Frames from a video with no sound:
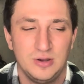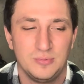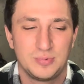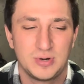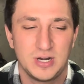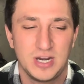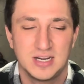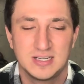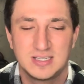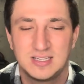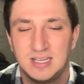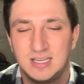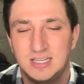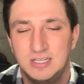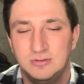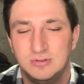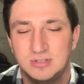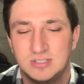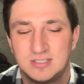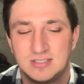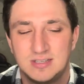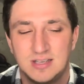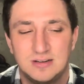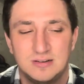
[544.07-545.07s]
practice how you
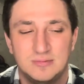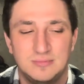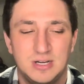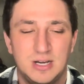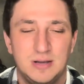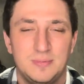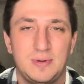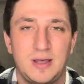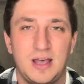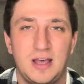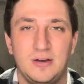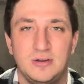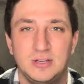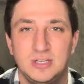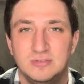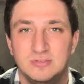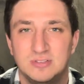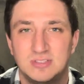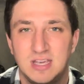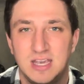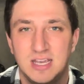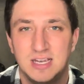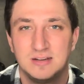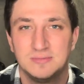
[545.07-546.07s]
would set them up, how you
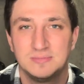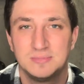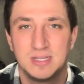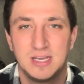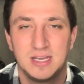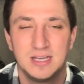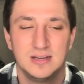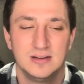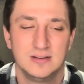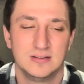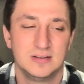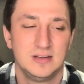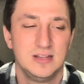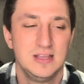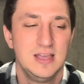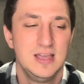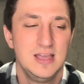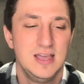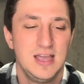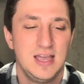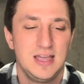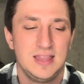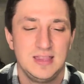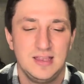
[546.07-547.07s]
would take them down,
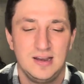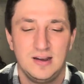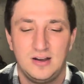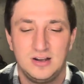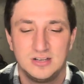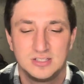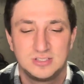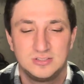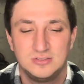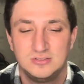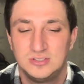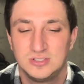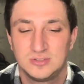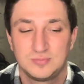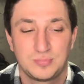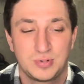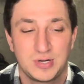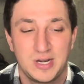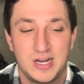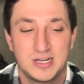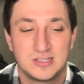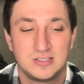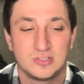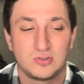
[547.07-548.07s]
and then also just
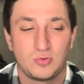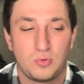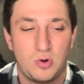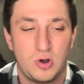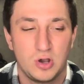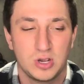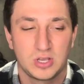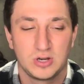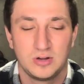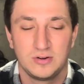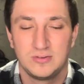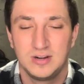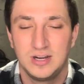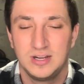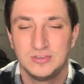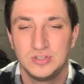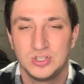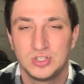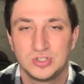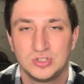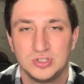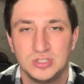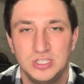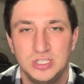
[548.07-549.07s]
practice walking around
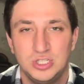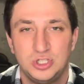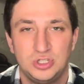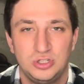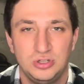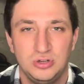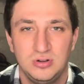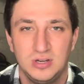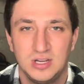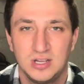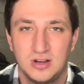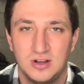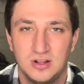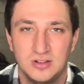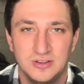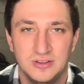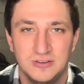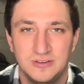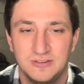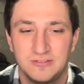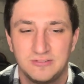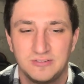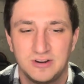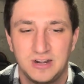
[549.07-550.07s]
the tree, shooting all the
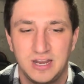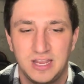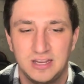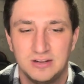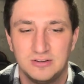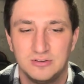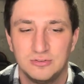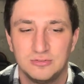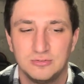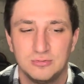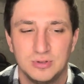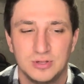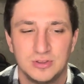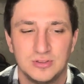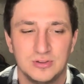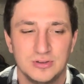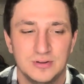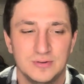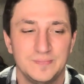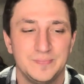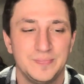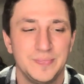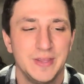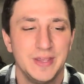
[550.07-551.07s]
different angles with
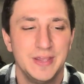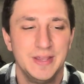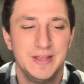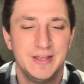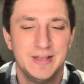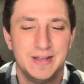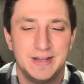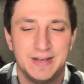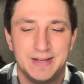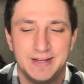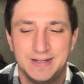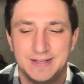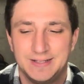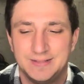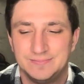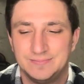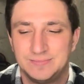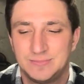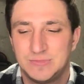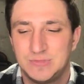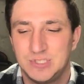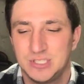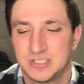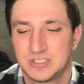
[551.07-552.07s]
them.
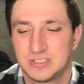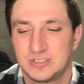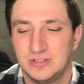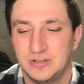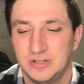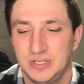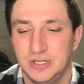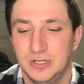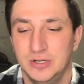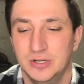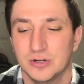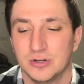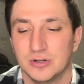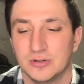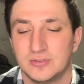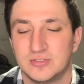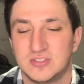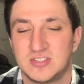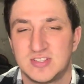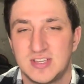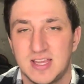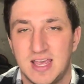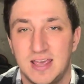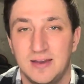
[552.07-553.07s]
Just so you're
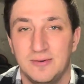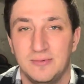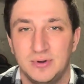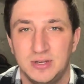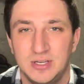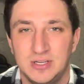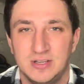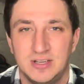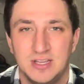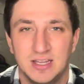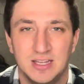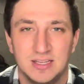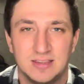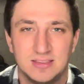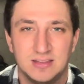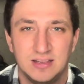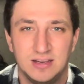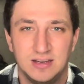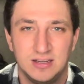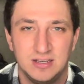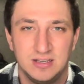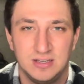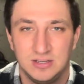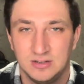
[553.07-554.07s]
set when you get
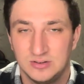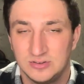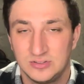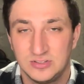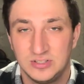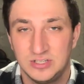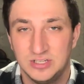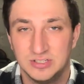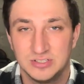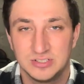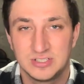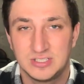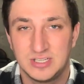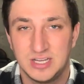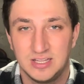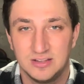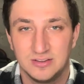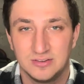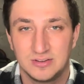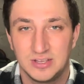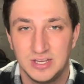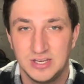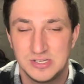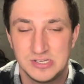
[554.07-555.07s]
there, to your stand
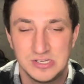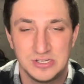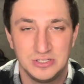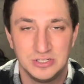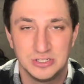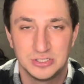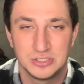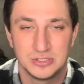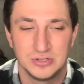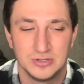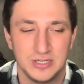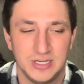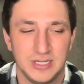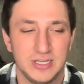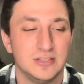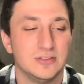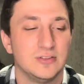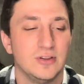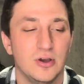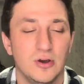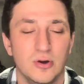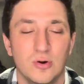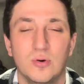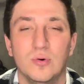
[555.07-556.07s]
location, your tree,
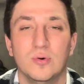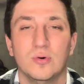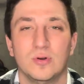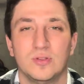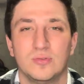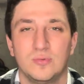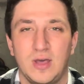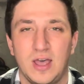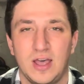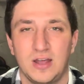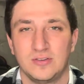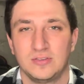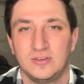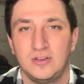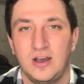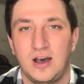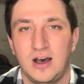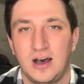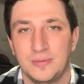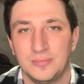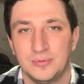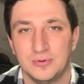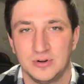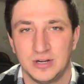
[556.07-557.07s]
know how to
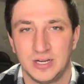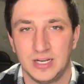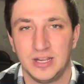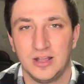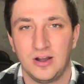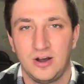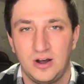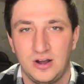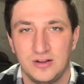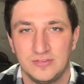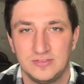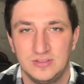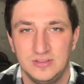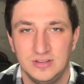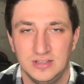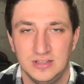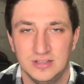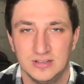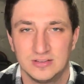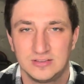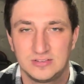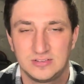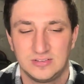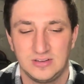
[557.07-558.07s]
operate off
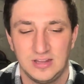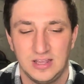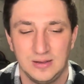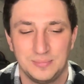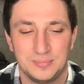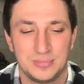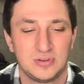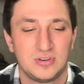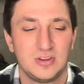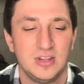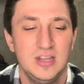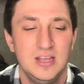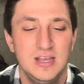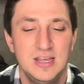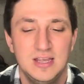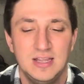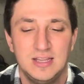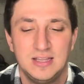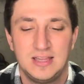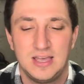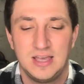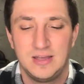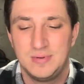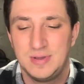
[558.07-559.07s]
the steps.
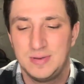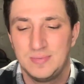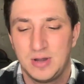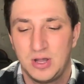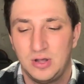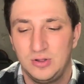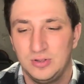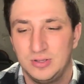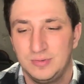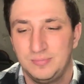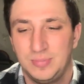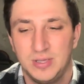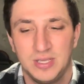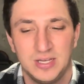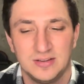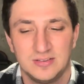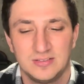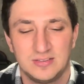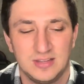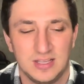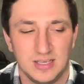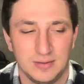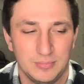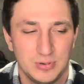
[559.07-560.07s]
That'd be my only
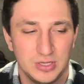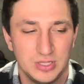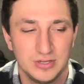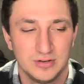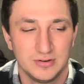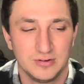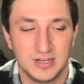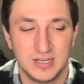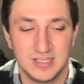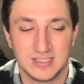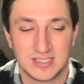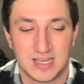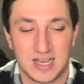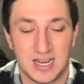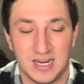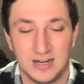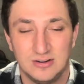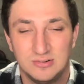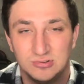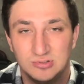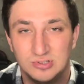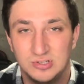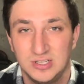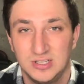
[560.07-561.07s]
biggest thing. But otherwise, I
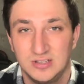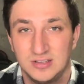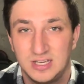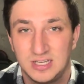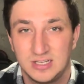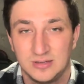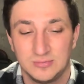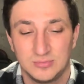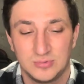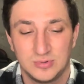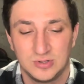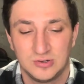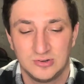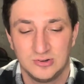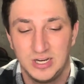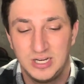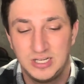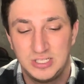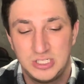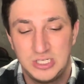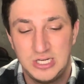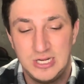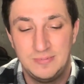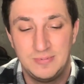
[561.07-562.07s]
really like them.
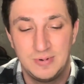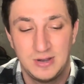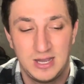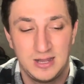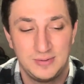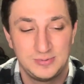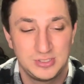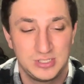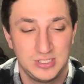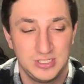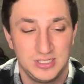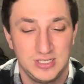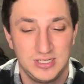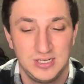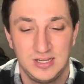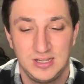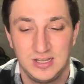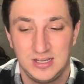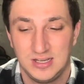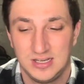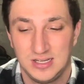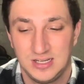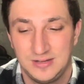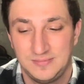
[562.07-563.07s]
Great cheap option.
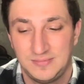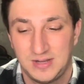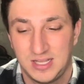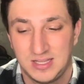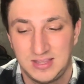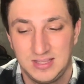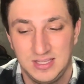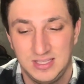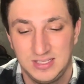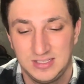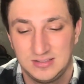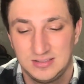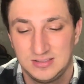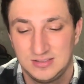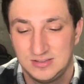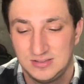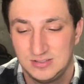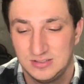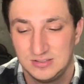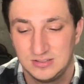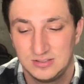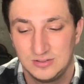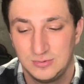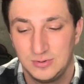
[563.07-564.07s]
I think
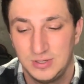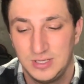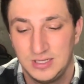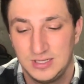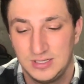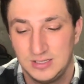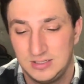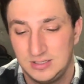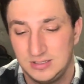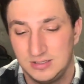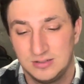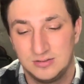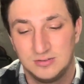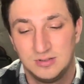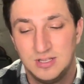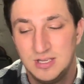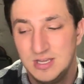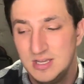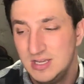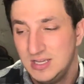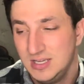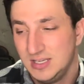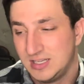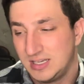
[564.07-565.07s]
they're the way,
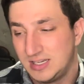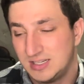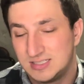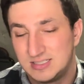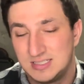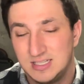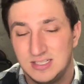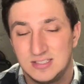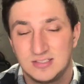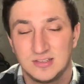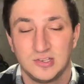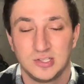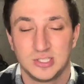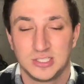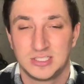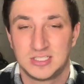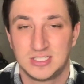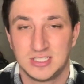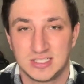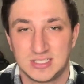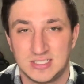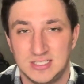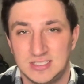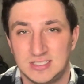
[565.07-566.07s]
like I said, it's only
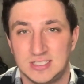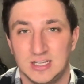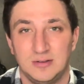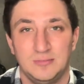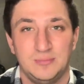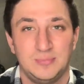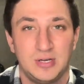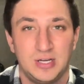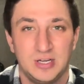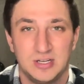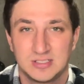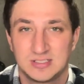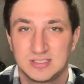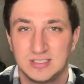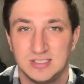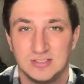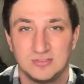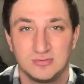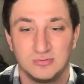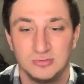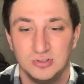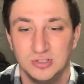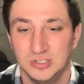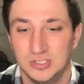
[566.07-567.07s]
60-something bucks.
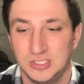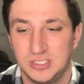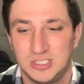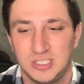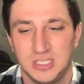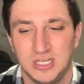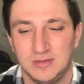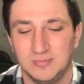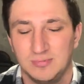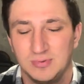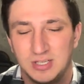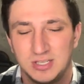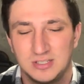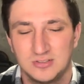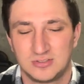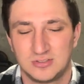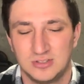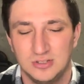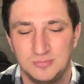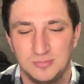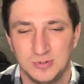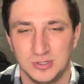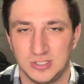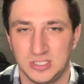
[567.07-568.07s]
It's really cheap, like
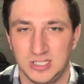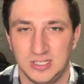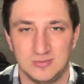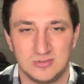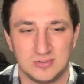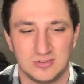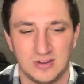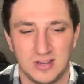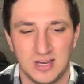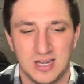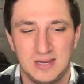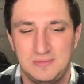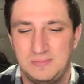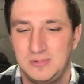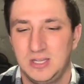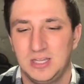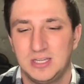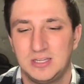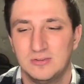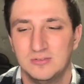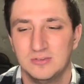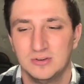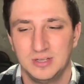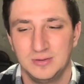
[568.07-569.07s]
super cheap. So
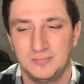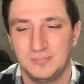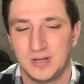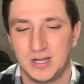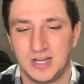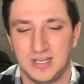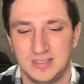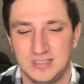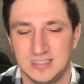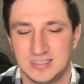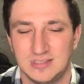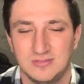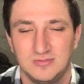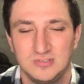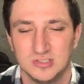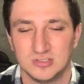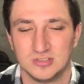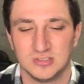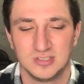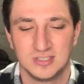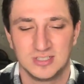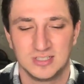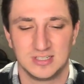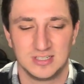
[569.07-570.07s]
anybody could really buy these if you're
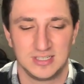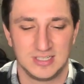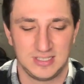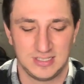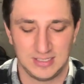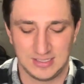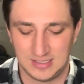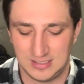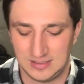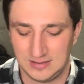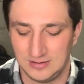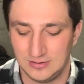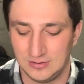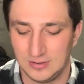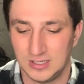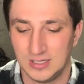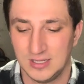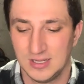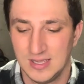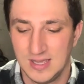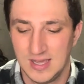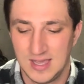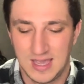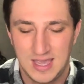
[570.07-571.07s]
really going to get into
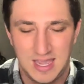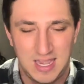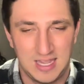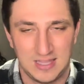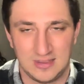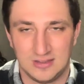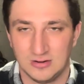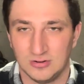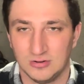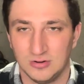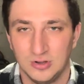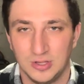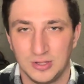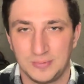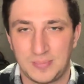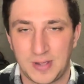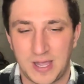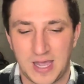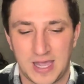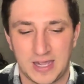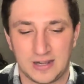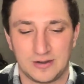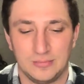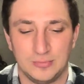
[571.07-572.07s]
it. And they're really
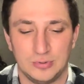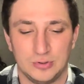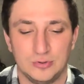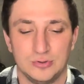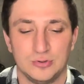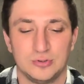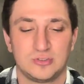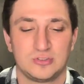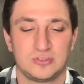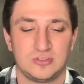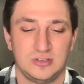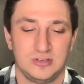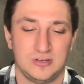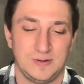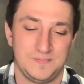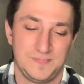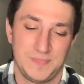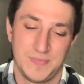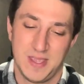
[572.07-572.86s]
packable. So